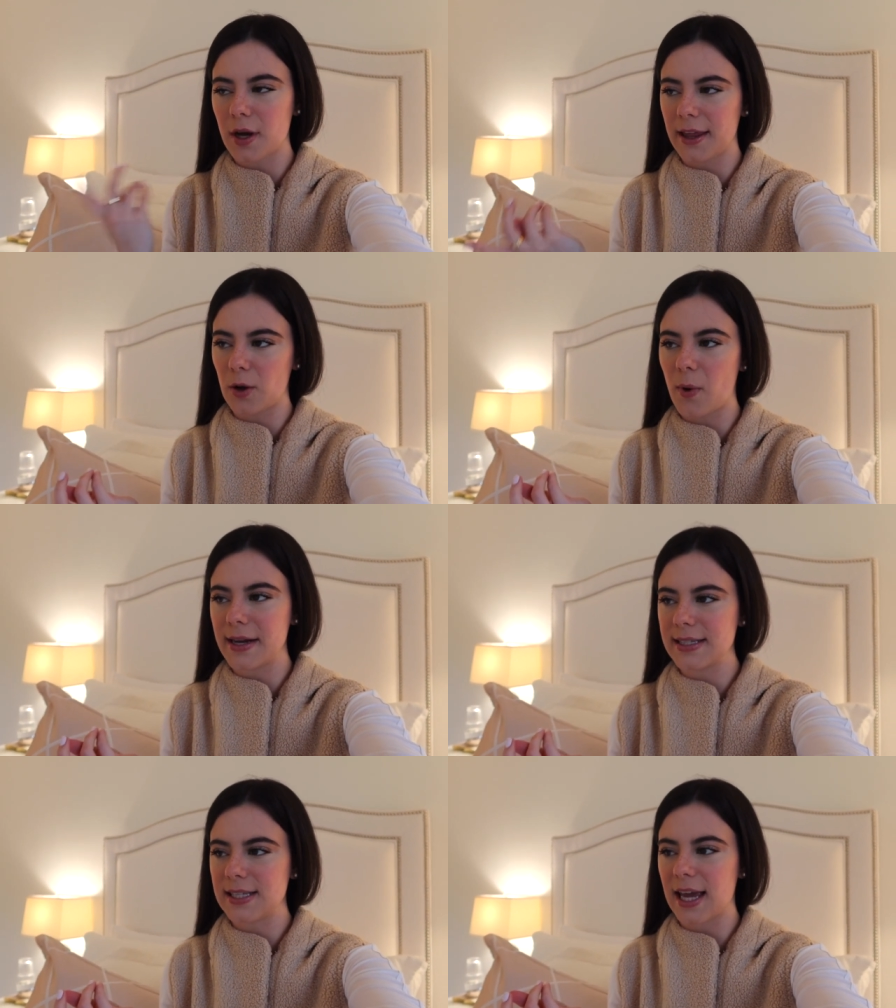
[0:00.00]
So I like
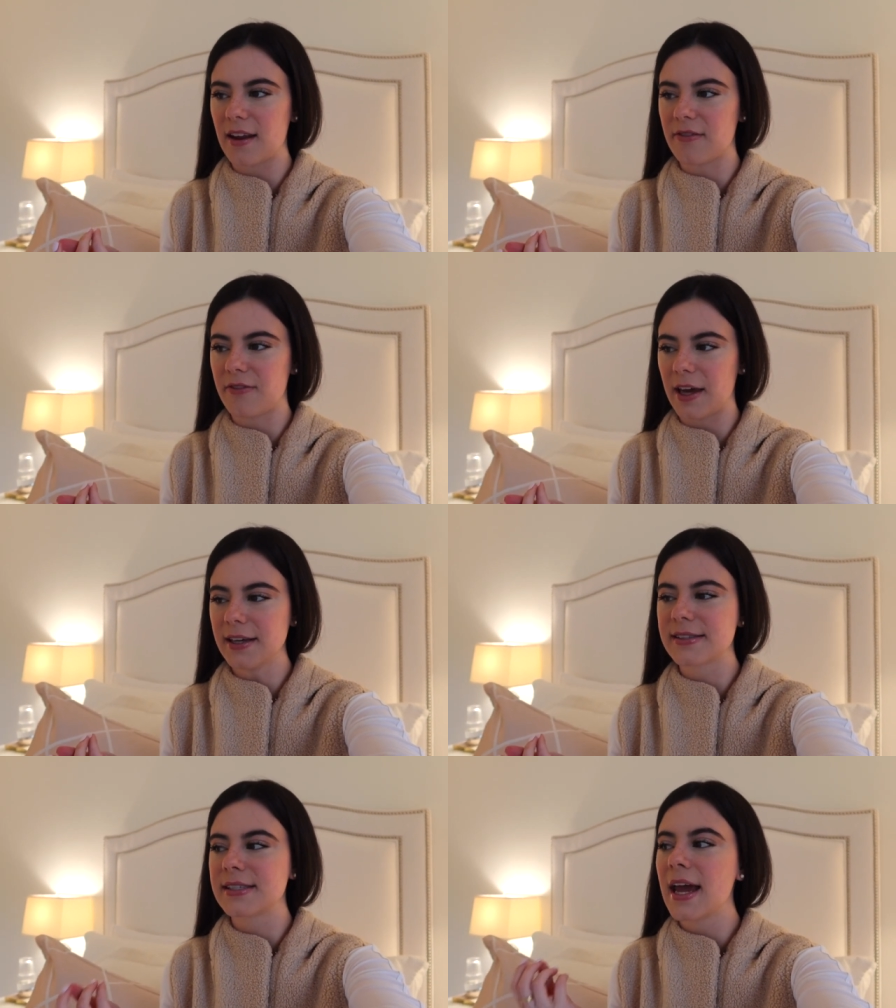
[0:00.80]
went in to get it
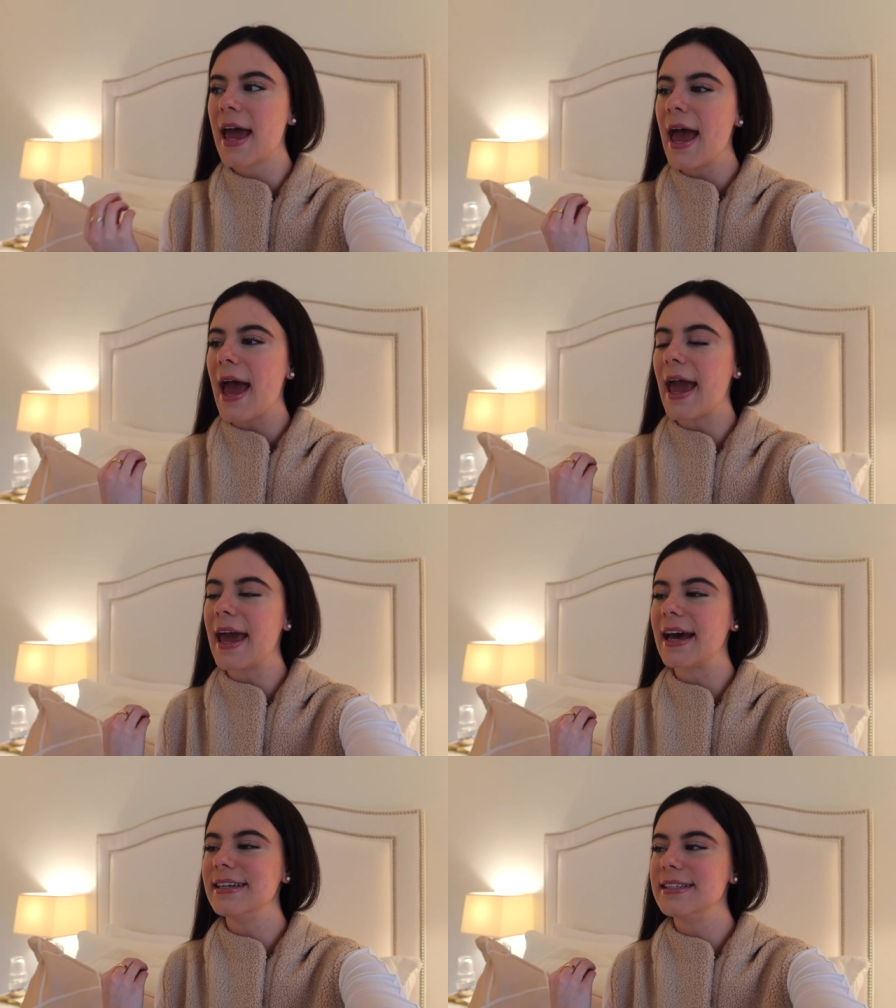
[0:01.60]
fixed
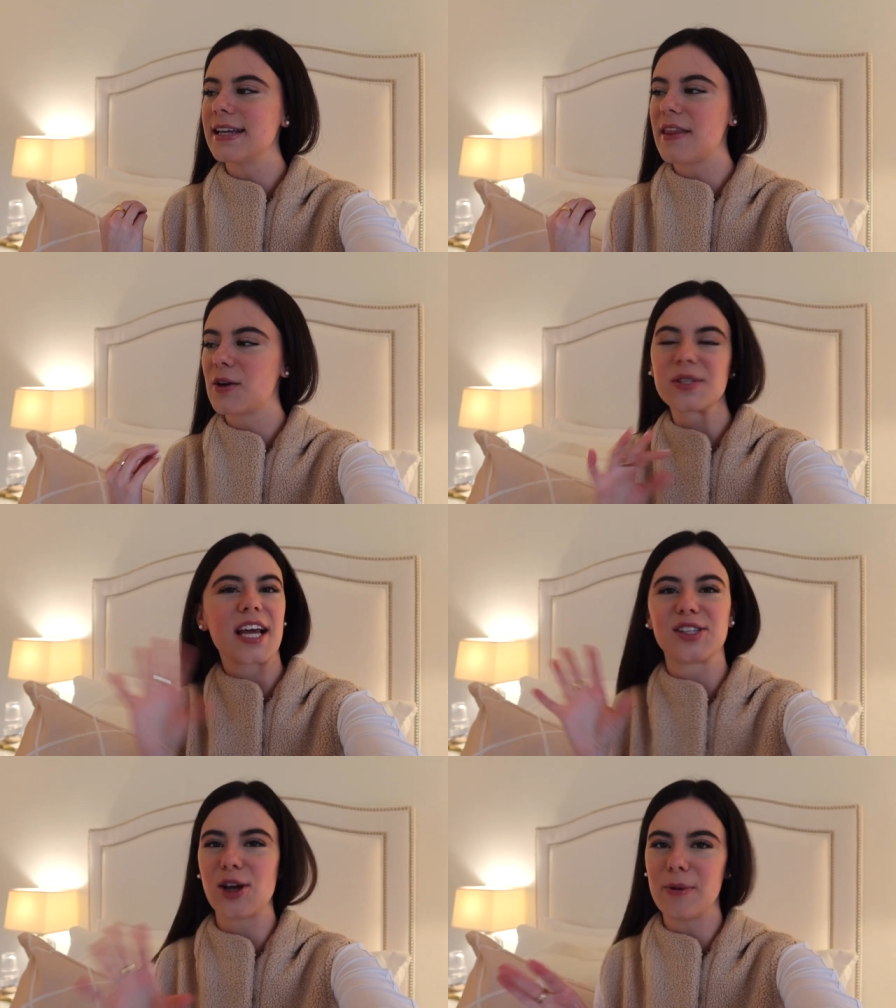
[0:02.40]
and there was
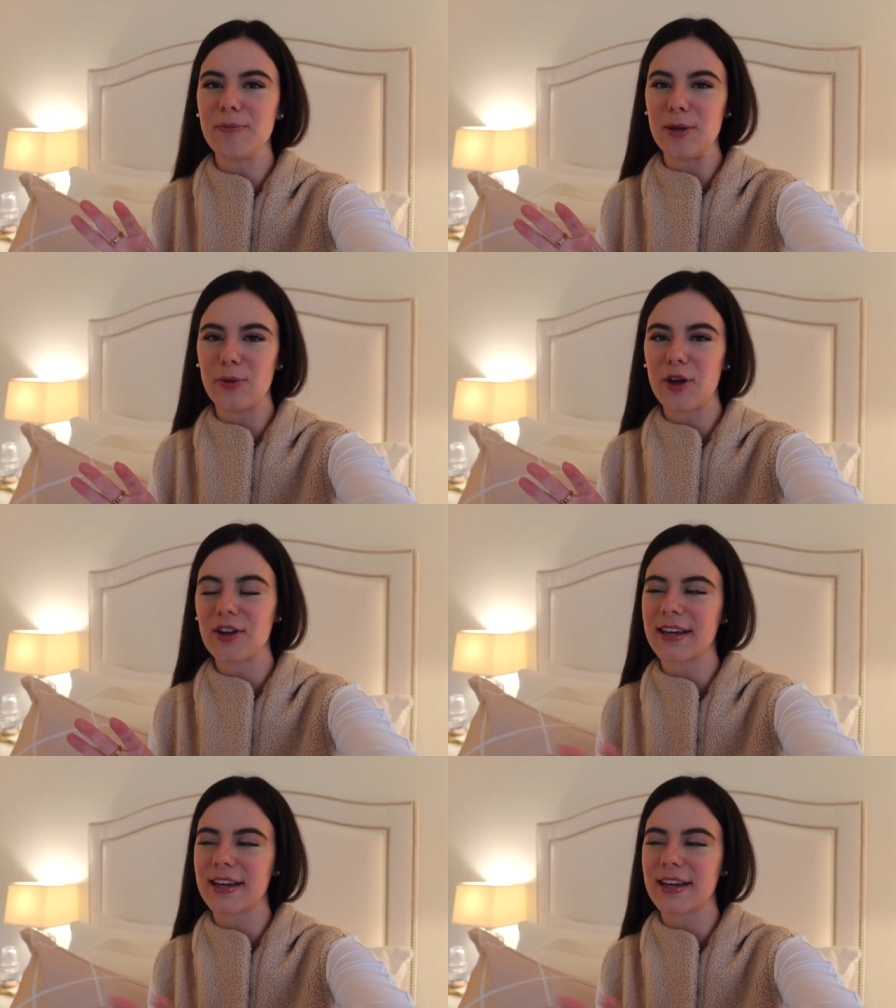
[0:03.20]
like so many people there.